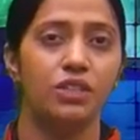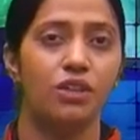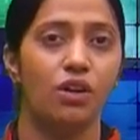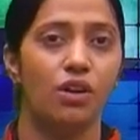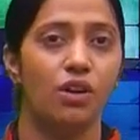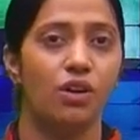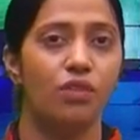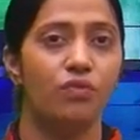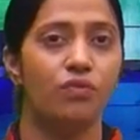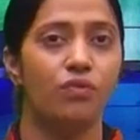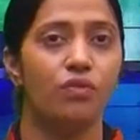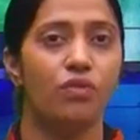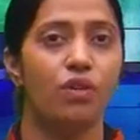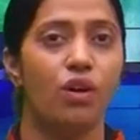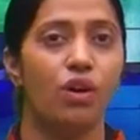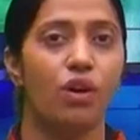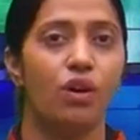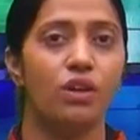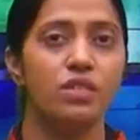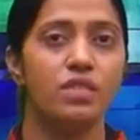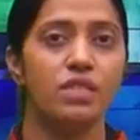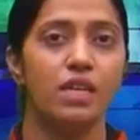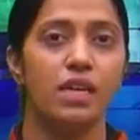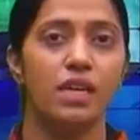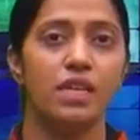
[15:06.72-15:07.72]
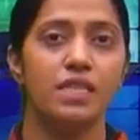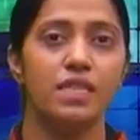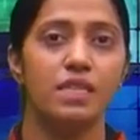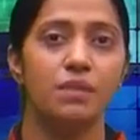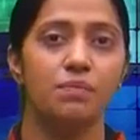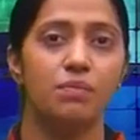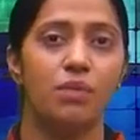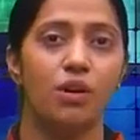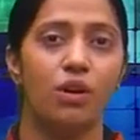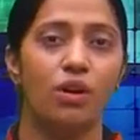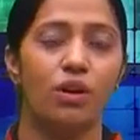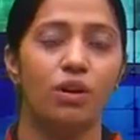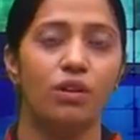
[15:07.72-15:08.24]
of cos x
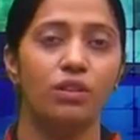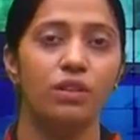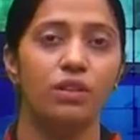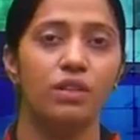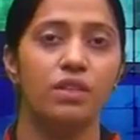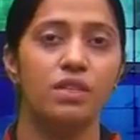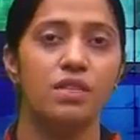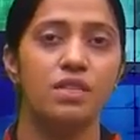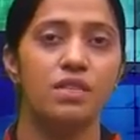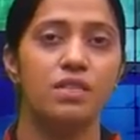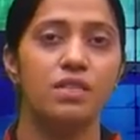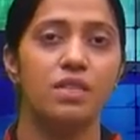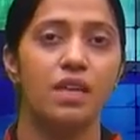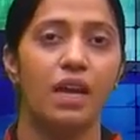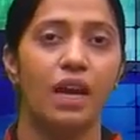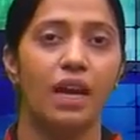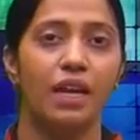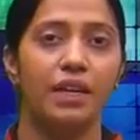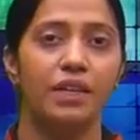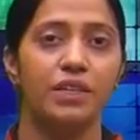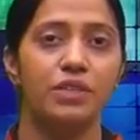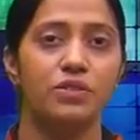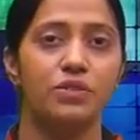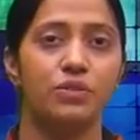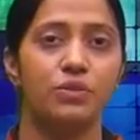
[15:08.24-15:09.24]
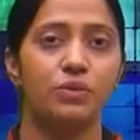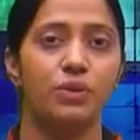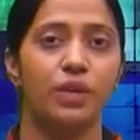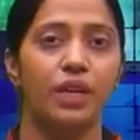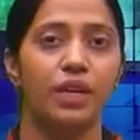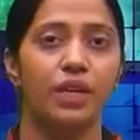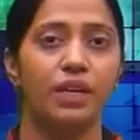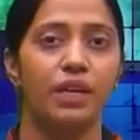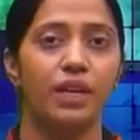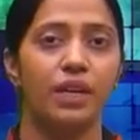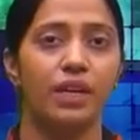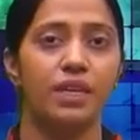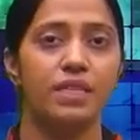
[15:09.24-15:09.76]
upon sin
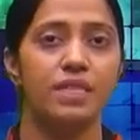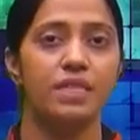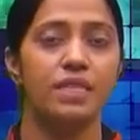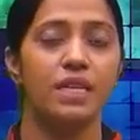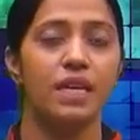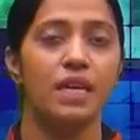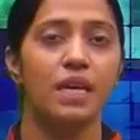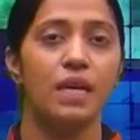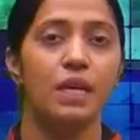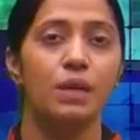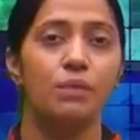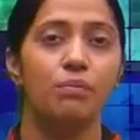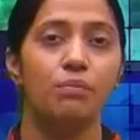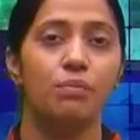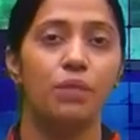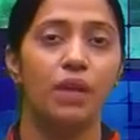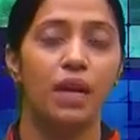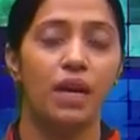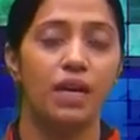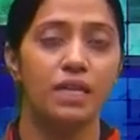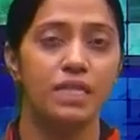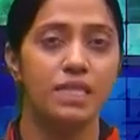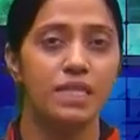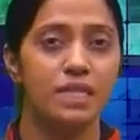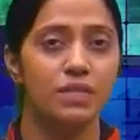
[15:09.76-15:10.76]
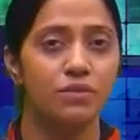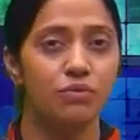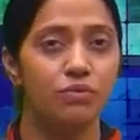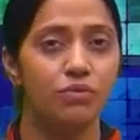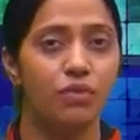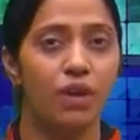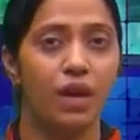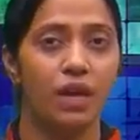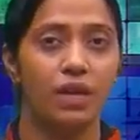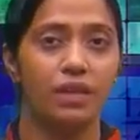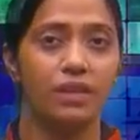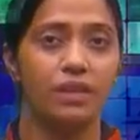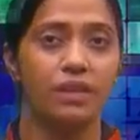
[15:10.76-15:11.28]
square x plus
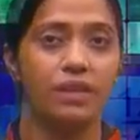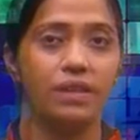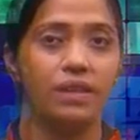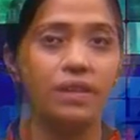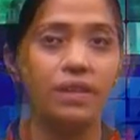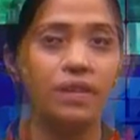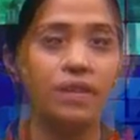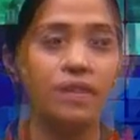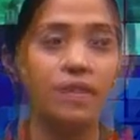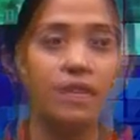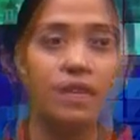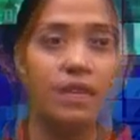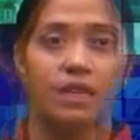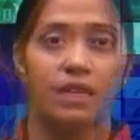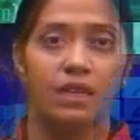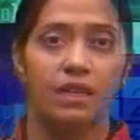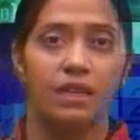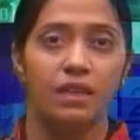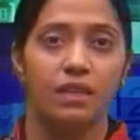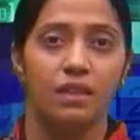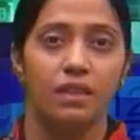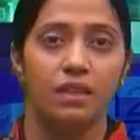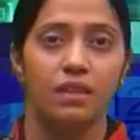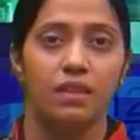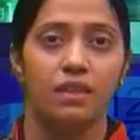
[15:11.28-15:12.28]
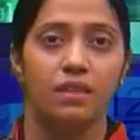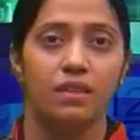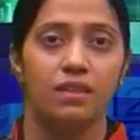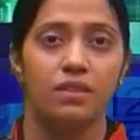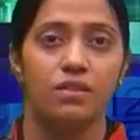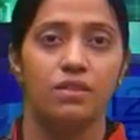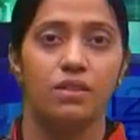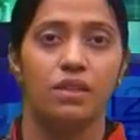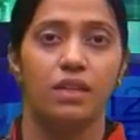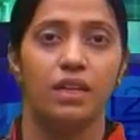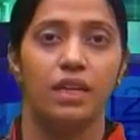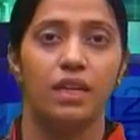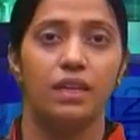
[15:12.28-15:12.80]
1.
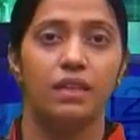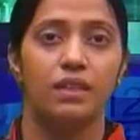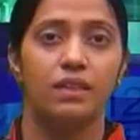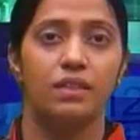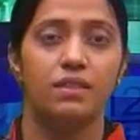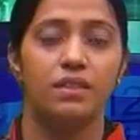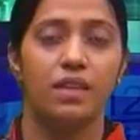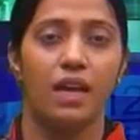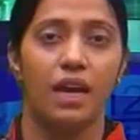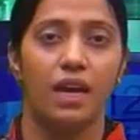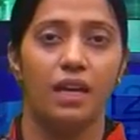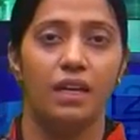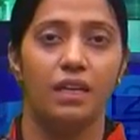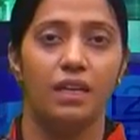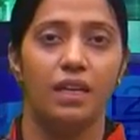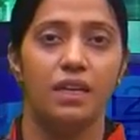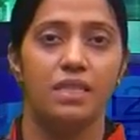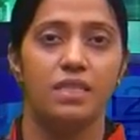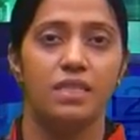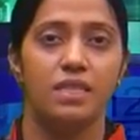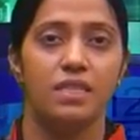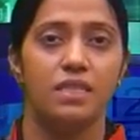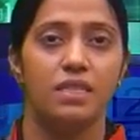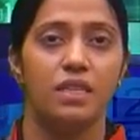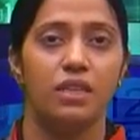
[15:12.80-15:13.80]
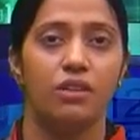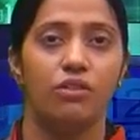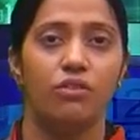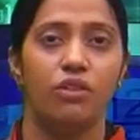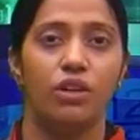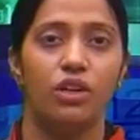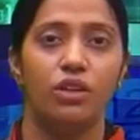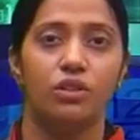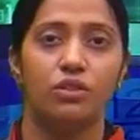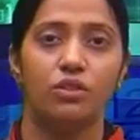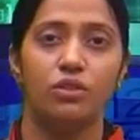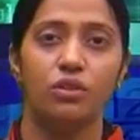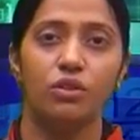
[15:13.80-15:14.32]
So let sin x is
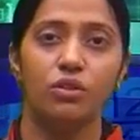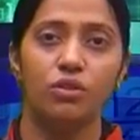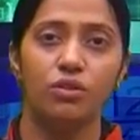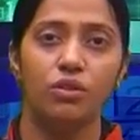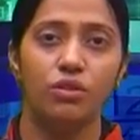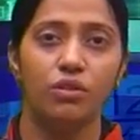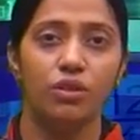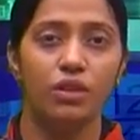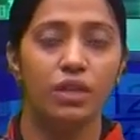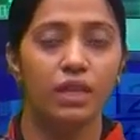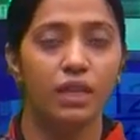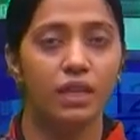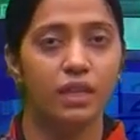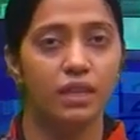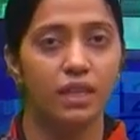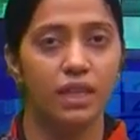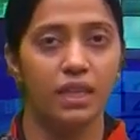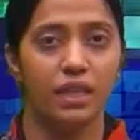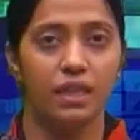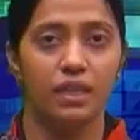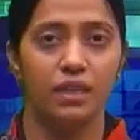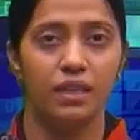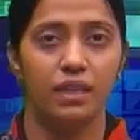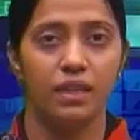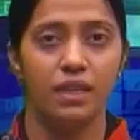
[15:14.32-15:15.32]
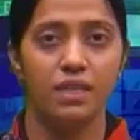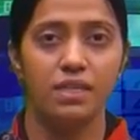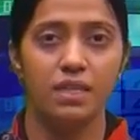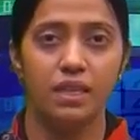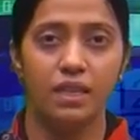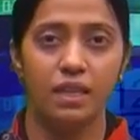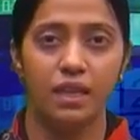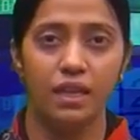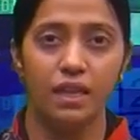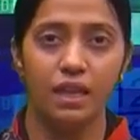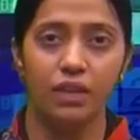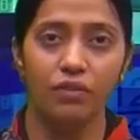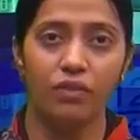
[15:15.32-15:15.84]
equal to t. Is
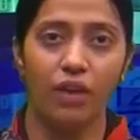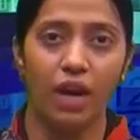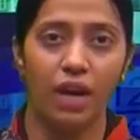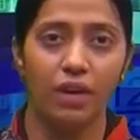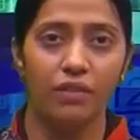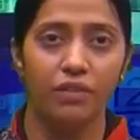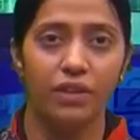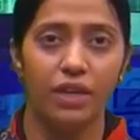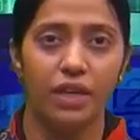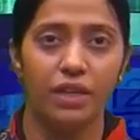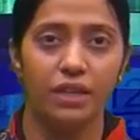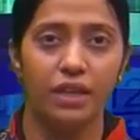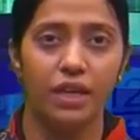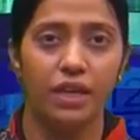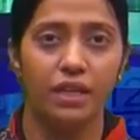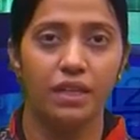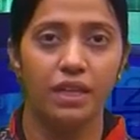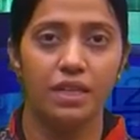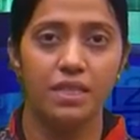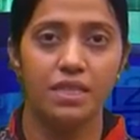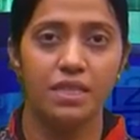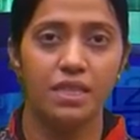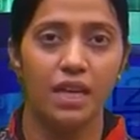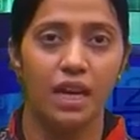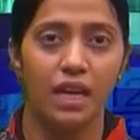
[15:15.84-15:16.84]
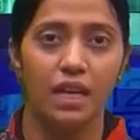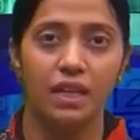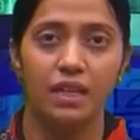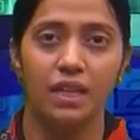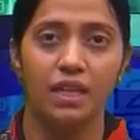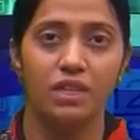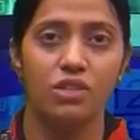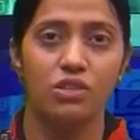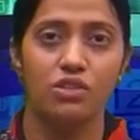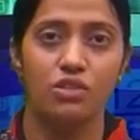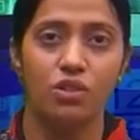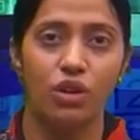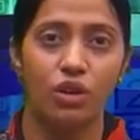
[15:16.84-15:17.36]
it clear why we are taking sin
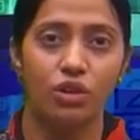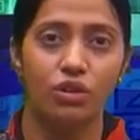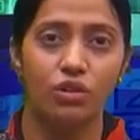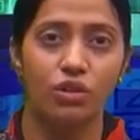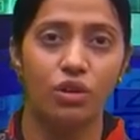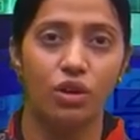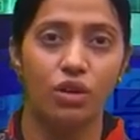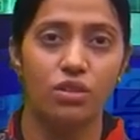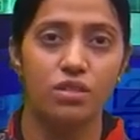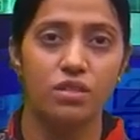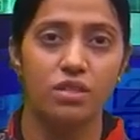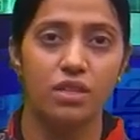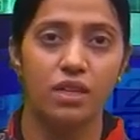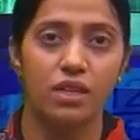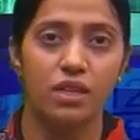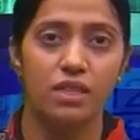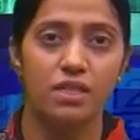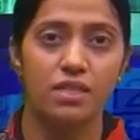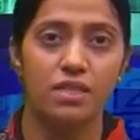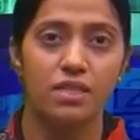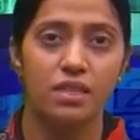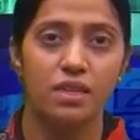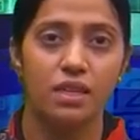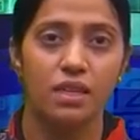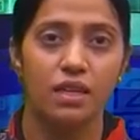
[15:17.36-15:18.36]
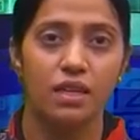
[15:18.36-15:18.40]
x not cos x?